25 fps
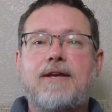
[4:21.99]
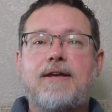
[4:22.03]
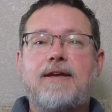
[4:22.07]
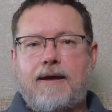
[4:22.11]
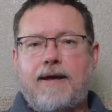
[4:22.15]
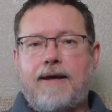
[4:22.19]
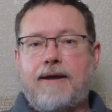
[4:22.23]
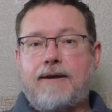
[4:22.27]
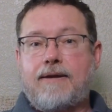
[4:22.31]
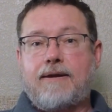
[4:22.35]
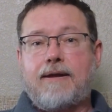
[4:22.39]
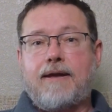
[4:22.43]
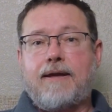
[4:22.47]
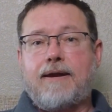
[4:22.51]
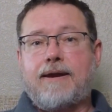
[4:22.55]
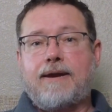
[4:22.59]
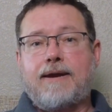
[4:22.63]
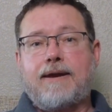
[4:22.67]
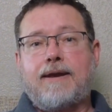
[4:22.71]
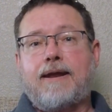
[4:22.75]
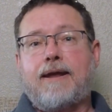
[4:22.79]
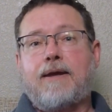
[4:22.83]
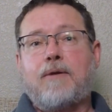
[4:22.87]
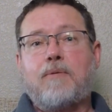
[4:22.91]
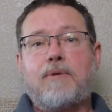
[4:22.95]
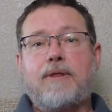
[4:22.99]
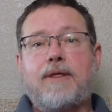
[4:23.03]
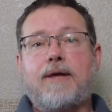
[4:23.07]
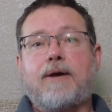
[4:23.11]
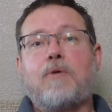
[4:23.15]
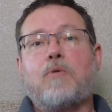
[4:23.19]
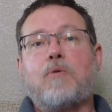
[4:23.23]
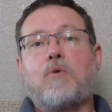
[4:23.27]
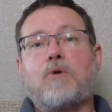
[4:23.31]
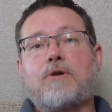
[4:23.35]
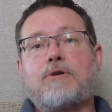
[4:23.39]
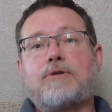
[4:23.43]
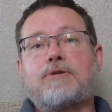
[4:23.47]
I hadn't gone a day without
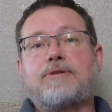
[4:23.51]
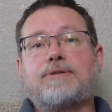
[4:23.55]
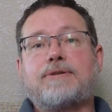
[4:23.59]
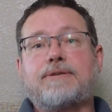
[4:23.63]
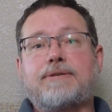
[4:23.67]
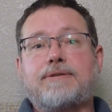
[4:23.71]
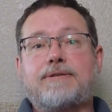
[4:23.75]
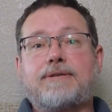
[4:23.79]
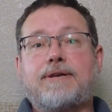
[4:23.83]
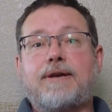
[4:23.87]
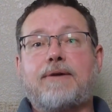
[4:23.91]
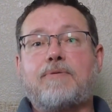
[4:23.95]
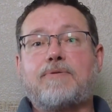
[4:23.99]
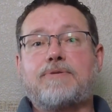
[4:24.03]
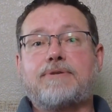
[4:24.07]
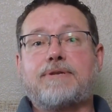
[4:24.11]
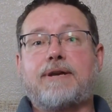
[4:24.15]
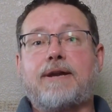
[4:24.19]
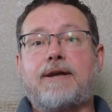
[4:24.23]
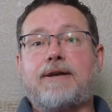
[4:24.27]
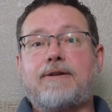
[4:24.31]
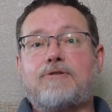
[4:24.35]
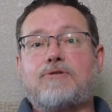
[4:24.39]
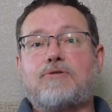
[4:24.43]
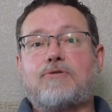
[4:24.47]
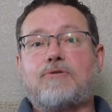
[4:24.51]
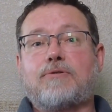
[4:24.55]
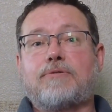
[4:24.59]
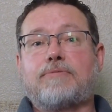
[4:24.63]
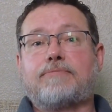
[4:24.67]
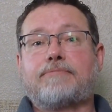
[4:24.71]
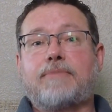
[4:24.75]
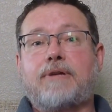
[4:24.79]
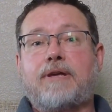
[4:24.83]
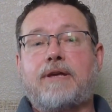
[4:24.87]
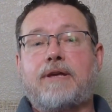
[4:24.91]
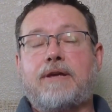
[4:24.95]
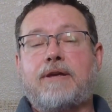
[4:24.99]
work since I was in high
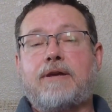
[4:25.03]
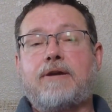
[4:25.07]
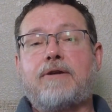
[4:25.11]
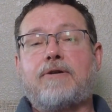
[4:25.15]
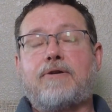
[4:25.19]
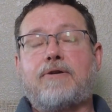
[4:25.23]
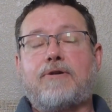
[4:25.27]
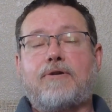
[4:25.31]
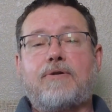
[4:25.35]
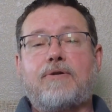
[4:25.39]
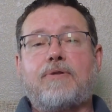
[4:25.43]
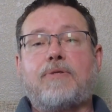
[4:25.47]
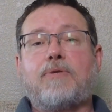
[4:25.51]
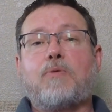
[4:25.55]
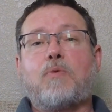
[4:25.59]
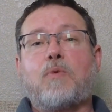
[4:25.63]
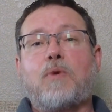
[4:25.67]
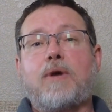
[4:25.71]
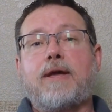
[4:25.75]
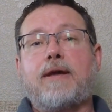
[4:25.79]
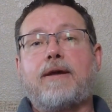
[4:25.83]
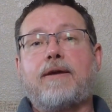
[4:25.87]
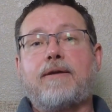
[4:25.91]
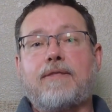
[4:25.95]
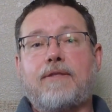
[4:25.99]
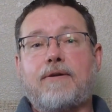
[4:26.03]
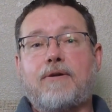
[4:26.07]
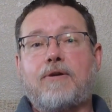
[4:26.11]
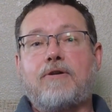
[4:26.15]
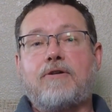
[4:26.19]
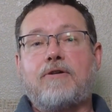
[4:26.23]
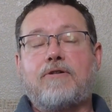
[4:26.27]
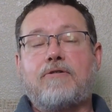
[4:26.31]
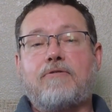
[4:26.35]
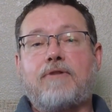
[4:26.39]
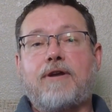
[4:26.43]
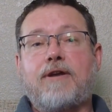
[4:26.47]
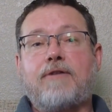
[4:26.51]
school. Here, in the wake of the
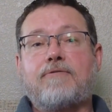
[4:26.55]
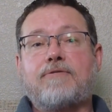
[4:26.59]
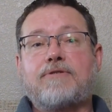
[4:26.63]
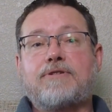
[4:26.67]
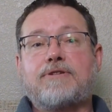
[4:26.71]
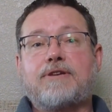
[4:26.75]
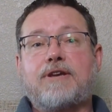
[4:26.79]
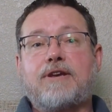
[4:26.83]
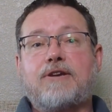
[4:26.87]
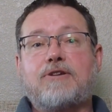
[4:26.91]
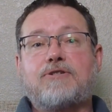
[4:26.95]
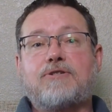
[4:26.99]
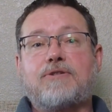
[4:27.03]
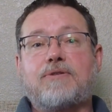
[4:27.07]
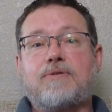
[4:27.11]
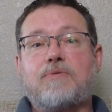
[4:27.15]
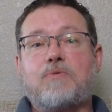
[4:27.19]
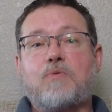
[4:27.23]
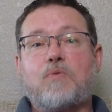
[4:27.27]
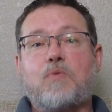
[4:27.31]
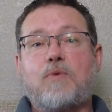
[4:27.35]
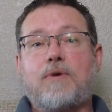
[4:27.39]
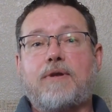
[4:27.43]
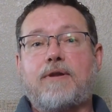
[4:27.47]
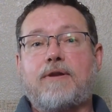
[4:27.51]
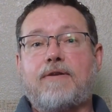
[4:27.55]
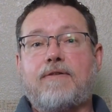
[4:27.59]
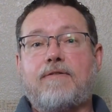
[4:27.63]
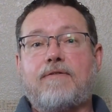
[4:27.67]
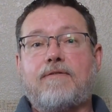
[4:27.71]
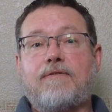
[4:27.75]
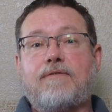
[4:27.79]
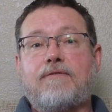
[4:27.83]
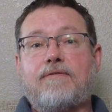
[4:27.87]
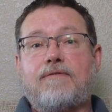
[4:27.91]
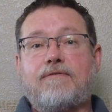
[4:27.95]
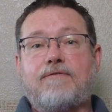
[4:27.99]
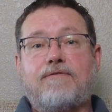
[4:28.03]
Great Recession,
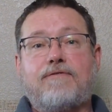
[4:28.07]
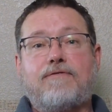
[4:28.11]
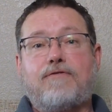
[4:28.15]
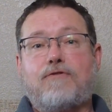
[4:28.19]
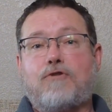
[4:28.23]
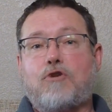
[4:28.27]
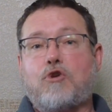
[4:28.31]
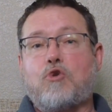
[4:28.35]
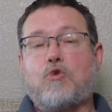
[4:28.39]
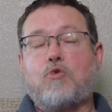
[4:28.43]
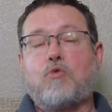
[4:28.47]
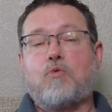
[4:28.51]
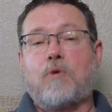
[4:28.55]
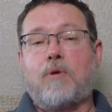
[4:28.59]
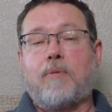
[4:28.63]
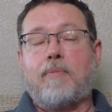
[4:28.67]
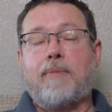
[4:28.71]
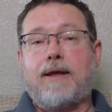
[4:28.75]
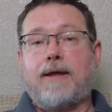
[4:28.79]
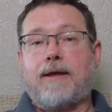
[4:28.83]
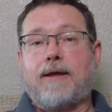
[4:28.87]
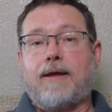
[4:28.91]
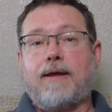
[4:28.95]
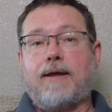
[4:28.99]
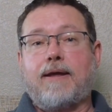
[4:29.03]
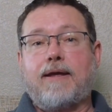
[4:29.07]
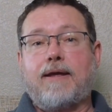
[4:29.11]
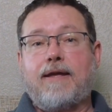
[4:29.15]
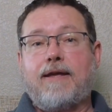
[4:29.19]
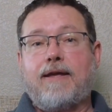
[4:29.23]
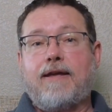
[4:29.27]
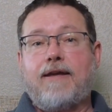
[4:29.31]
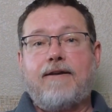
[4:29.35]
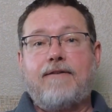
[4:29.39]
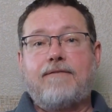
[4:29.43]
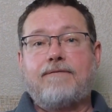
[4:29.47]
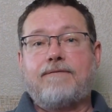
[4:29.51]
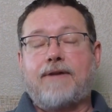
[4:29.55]
when few were buying,
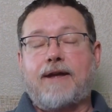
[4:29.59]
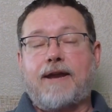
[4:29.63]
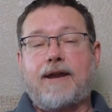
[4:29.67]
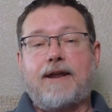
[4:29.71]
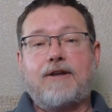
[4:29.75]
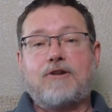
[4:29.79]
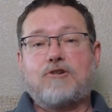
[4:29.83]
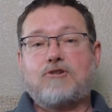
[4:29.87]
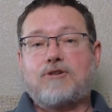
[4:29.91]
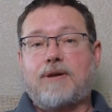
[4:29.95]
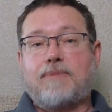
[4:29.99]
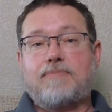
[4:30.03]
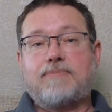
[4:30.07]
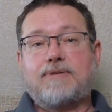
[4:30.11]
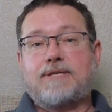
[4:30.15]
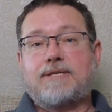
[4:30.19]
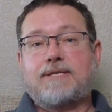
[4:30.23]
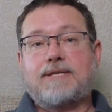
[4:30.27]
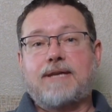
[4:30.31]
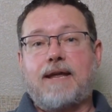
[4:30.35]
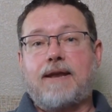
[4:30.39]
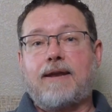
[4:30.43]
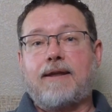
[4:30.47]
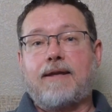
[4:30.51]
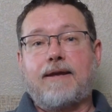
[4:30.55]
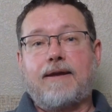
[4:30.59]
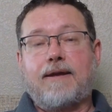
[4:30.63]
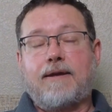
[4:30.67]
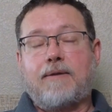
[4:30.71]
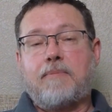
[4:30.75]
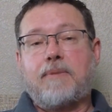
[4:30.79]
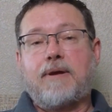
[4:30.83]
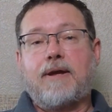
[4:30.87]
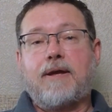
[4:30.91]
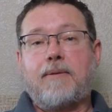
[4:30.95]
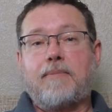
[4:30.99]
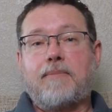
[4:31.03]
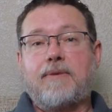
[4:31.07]
finding a job selling had
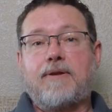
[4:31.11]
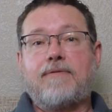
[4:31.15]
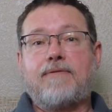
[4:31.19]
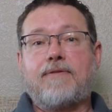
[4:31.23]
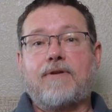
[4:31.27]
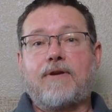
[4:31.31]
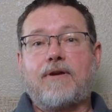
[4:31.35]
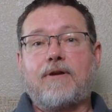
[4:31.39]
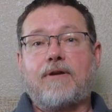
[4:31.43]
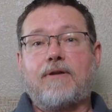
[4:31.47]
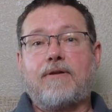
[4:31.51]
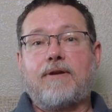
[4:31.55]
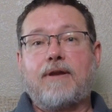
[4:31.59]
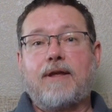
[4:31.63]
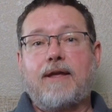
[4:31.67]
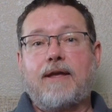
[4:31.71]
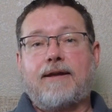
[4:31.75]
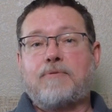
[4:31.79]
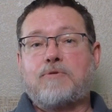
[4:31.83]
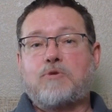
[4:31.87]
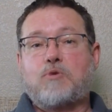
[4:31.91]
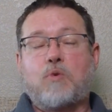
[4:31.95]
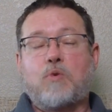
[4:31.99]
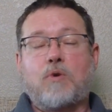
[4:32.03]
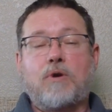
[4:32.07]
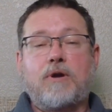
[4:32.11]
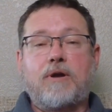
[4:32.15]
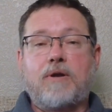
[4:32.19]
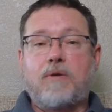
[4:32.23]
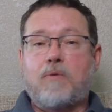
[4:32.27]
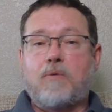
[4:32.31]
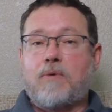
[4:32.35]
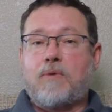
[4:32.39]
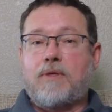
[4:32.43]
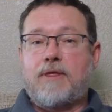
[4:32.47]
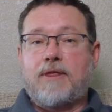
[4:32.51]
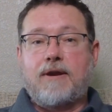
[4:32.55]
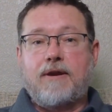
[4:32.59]
become difficult. I was
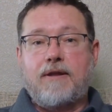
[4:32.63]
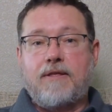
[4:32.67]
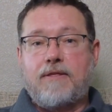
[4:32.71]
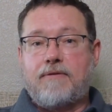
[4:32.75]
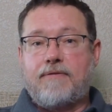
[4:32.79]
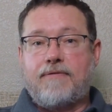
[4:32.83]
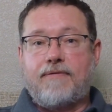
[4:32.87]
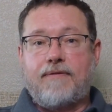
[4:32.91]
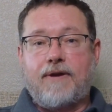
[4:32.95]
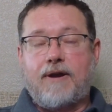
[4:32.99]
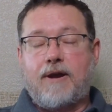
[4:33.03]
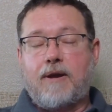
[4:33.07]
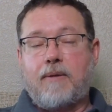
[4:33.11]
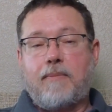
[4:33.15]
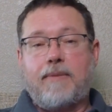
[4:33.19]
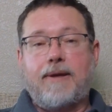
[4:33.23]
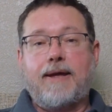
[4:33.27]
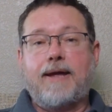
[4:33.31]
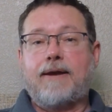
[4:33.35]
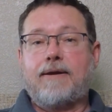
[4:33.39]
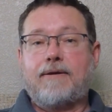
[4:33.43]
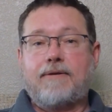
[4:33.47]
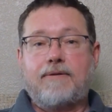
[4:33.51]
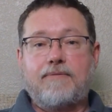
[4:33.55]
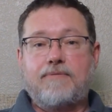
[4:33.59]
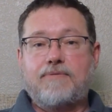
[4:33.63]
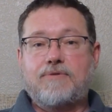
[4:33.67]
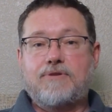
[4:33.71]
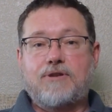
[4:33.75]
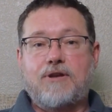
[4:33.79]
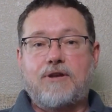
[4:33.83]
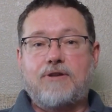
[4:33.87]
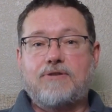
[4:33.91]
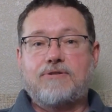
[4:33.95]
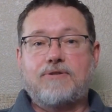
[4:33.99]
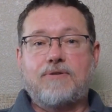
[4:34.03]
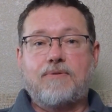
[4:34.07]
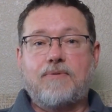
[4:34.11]
working with another friend of mine who was
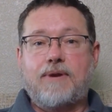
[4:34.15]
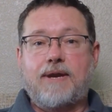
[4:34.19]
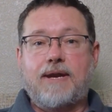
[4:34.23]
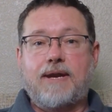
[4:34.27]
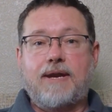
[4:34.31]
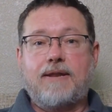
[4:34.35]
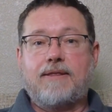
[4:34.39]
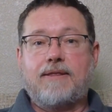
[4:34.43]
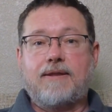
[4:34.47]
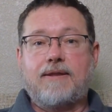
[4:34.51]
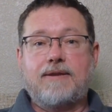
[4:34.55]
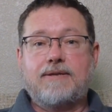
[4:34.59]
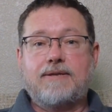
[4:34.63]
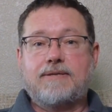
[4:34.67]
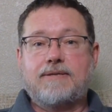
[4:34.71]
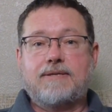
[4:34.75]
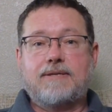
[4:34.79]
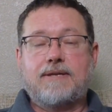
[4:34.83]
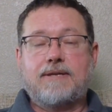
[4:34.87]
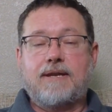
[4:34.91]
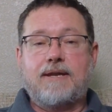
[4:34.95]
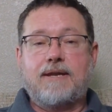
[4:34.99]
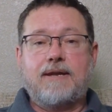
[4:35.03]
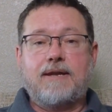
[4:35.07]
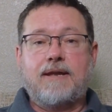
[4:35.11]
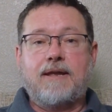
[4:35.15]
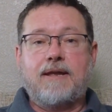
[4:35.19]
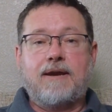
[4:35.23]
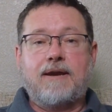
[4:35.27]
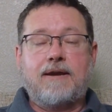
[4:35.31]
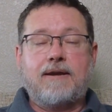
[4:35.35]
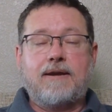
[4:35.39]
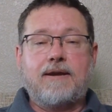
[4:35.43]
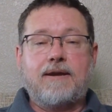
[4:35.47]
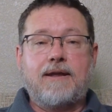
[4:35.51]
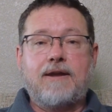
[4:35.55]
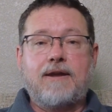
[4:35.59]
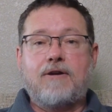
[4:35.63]
also an atheist at
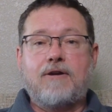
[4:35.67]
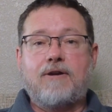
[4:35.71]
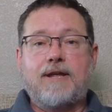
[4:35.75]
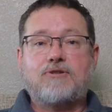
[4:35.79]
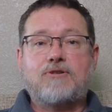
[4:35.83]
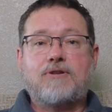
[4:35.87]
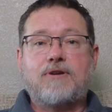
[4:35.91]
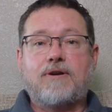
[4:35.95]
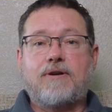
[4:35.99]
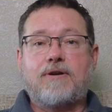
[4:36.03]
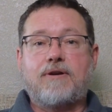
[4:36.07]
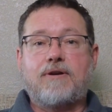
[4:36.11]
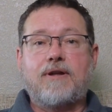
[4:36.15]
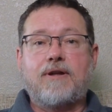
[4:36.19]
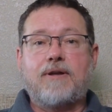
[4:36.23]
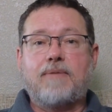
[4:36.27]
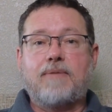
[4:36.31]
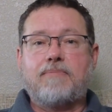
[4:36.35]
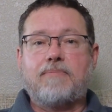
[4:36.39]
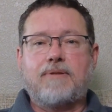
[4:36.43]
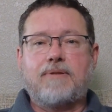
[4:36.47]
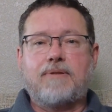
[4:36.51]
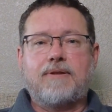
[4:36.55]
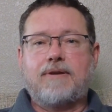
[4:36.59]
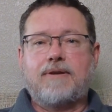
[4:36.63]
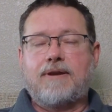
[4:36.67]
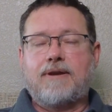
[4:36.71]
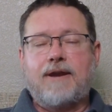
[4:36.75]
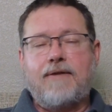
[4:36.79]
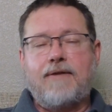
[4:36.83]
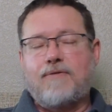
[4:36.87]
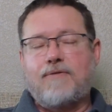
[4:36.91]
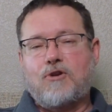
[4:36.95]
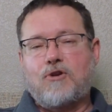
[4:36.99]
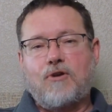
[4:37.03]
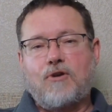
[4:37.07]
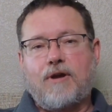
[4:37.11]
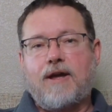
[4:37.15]
an internet startup that
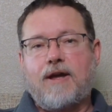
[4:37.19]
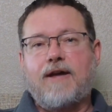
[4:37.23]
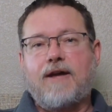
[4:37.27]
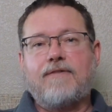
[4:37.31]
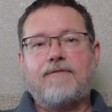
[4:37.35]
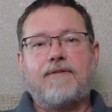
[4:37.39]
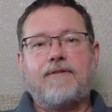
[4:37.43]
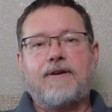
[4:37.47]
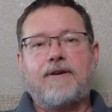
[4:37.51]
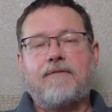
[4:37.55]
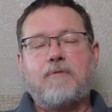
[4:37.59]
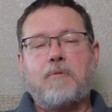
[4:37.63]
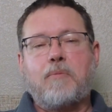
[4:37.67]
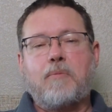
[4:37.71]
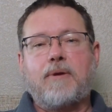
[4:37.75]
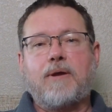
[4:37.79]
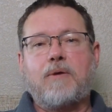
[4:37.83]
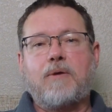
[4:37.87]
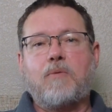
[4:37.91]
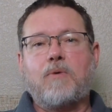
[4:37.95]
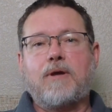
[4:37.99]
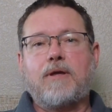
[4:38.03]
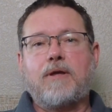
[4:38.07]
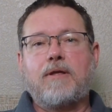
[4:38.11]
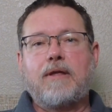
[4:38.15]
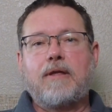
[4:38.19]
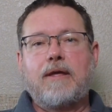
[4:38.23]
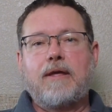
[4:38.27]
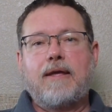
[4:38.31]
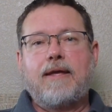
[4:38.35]
never took off and never paid well.